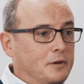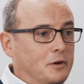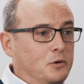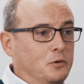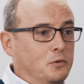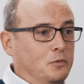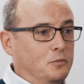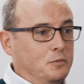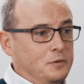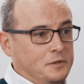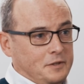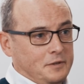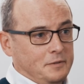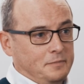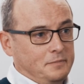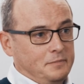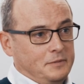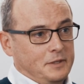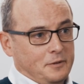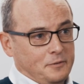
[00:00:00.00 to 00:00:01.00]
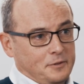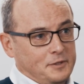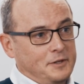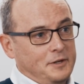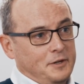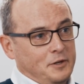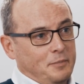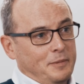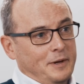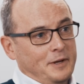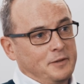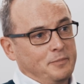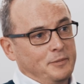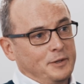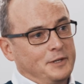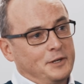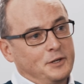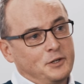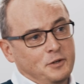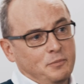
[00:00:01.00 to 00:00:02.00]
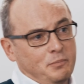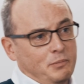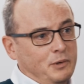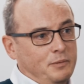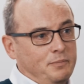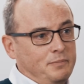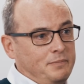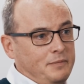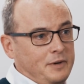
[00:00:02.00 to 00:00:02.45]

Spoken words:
who was a, you know, senior mathematician, but,